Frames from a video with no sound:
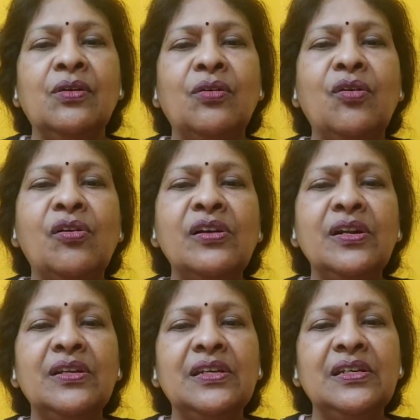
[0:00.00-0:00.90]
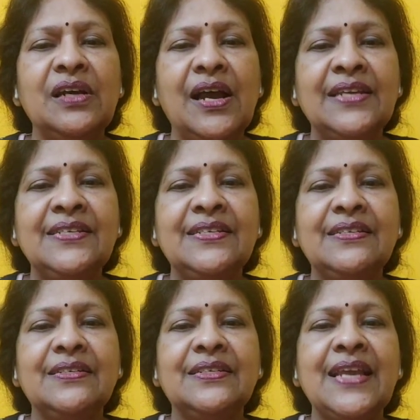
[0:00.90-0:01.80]
or I
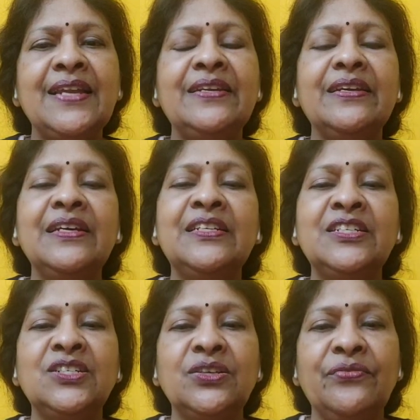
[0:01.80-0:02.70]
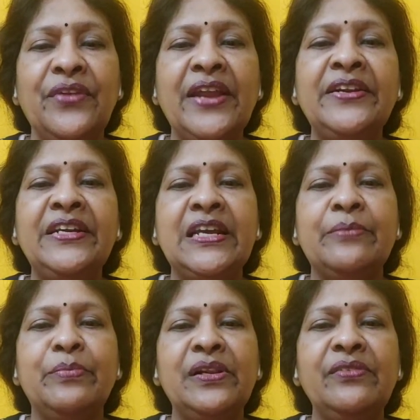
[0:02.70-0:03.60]
said it is
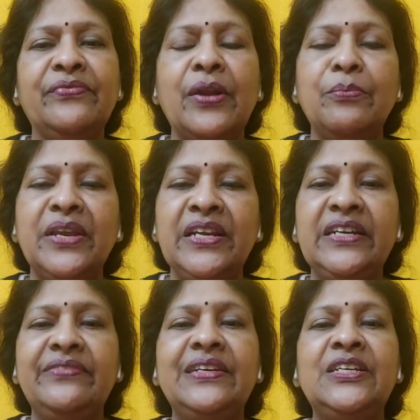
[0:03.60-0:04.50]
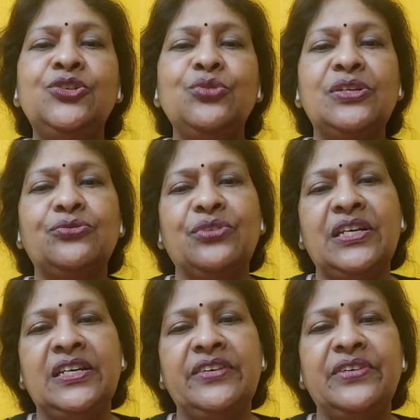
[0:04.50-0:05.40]
variable from individual to
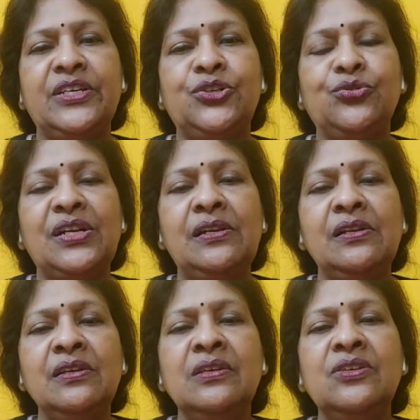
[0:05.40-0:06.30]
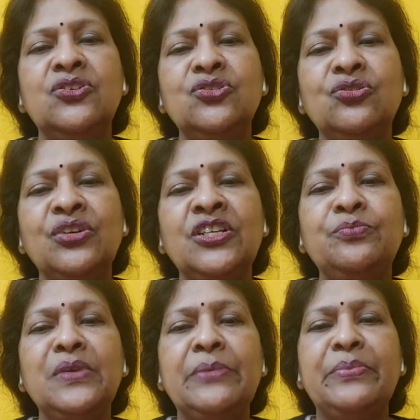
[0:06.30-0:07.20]
individual, so it
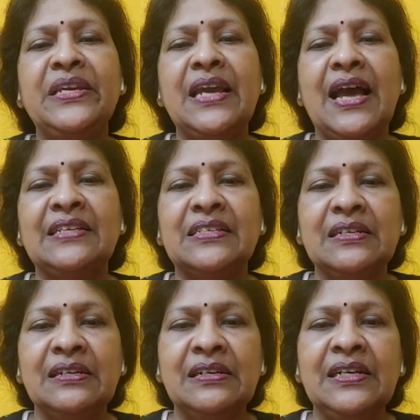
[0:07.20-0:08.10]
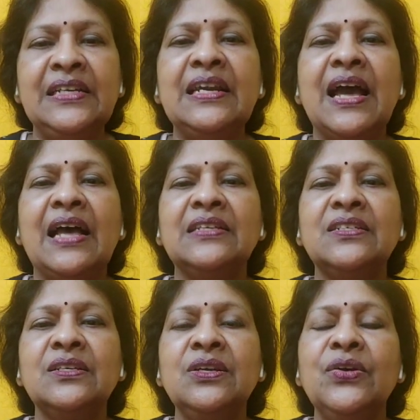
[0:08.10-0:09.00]
may be as early
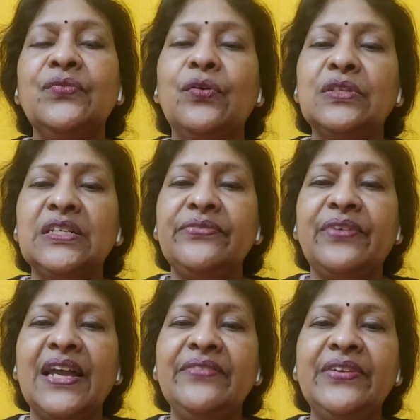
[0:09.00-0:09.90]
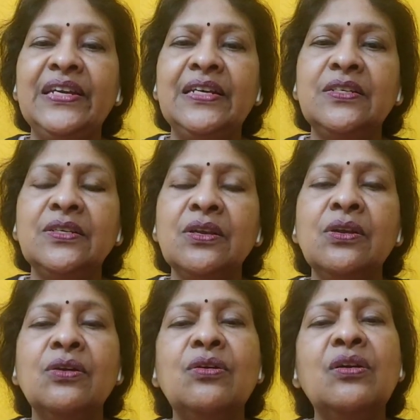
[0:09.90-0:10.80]
as 45 years
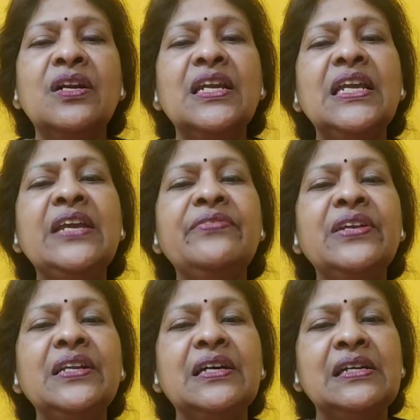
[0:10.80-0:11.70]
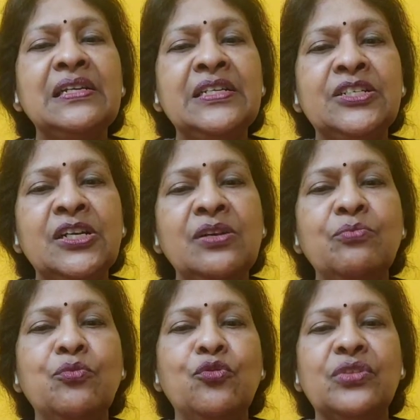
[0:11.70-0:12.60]
or even a little
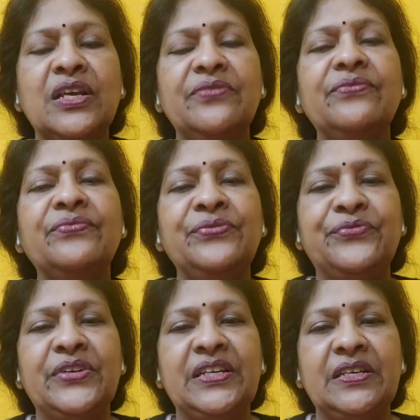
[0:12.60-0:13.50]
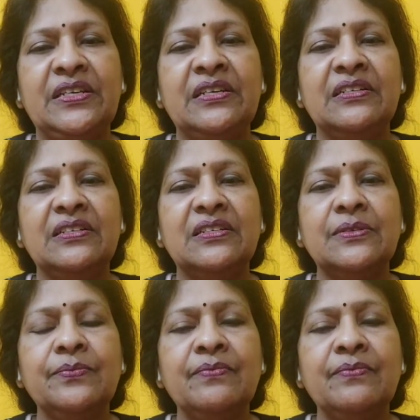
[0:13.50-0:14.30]
more than 50 years.